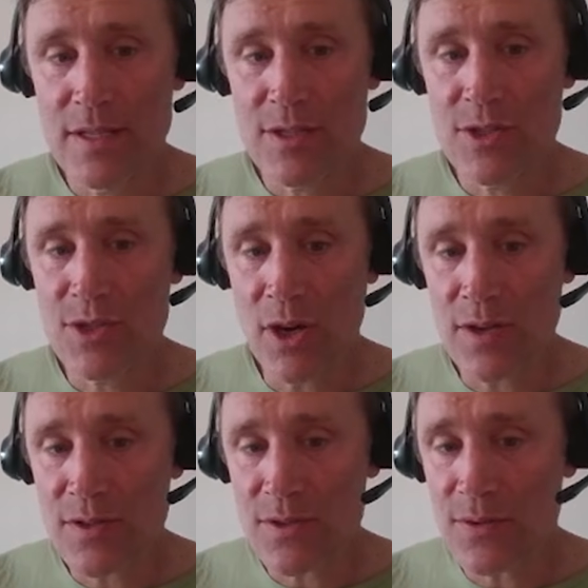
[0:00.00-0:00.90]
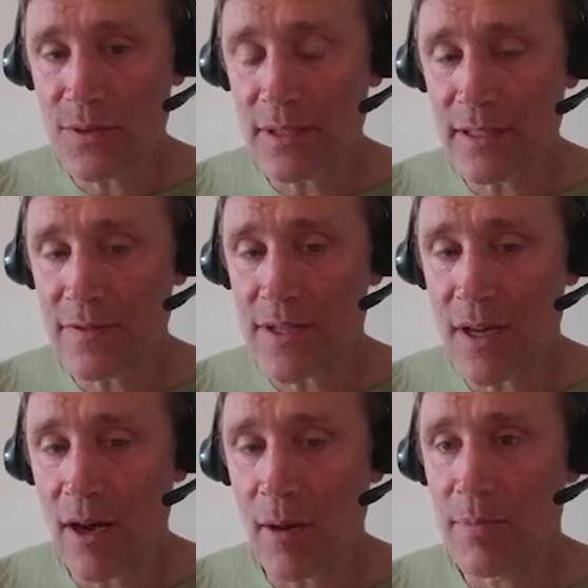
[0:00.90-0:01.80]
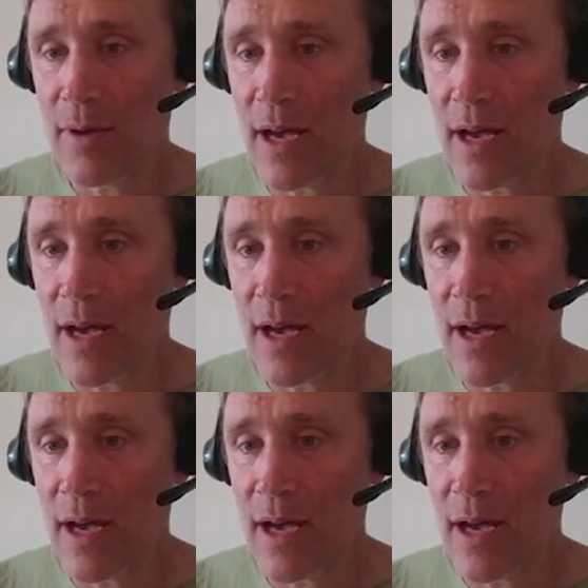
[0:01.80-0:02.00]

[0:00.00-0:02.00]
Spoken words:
starts to lift up.